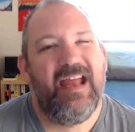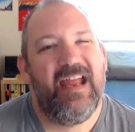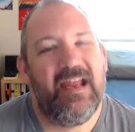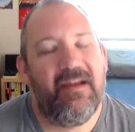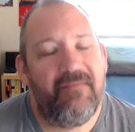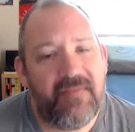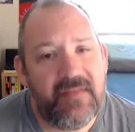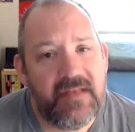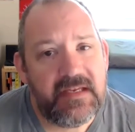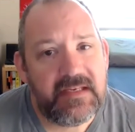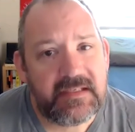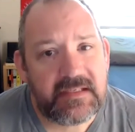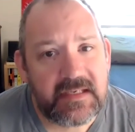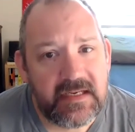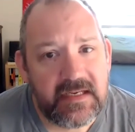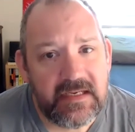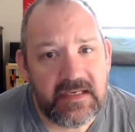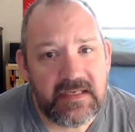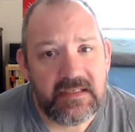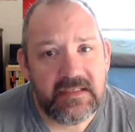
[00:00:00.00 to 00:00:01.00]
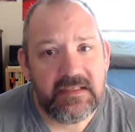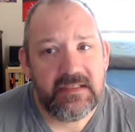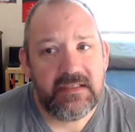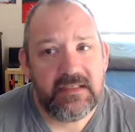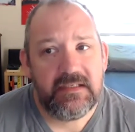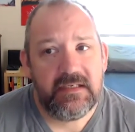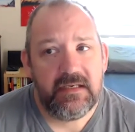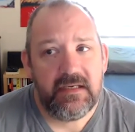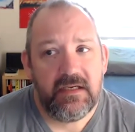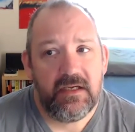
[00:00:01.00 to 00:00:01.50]
If this
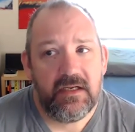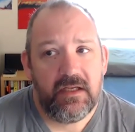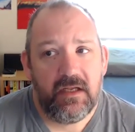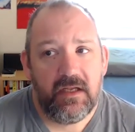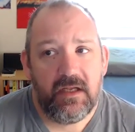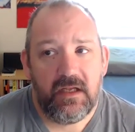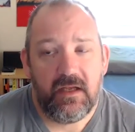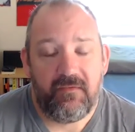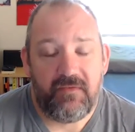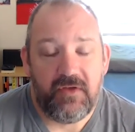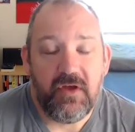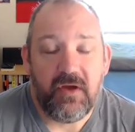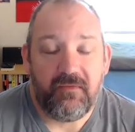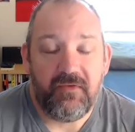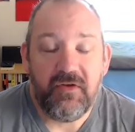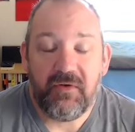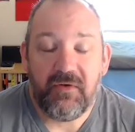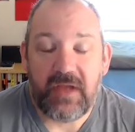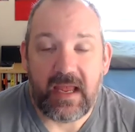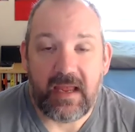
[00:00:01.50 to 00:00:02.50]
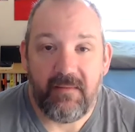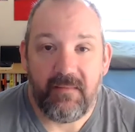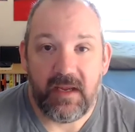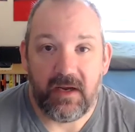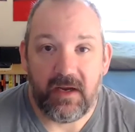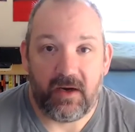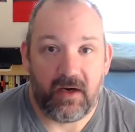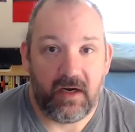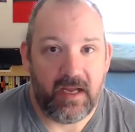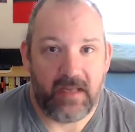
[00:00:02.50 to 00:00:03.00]
is, if you came
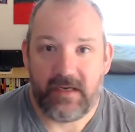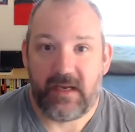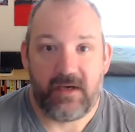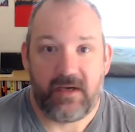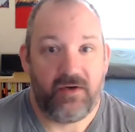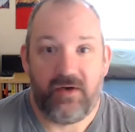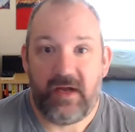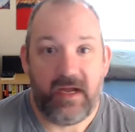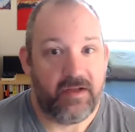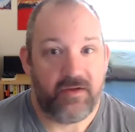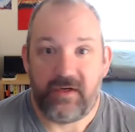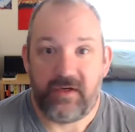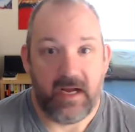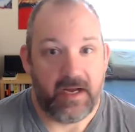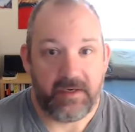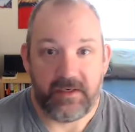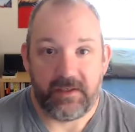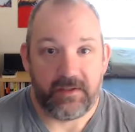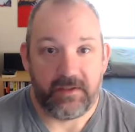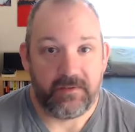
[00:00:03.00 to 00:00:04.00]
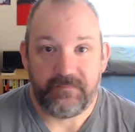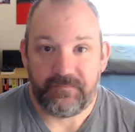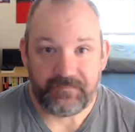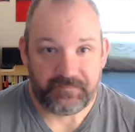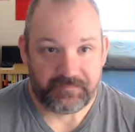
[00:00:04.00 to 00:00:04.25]
here, and I don't know how you got here,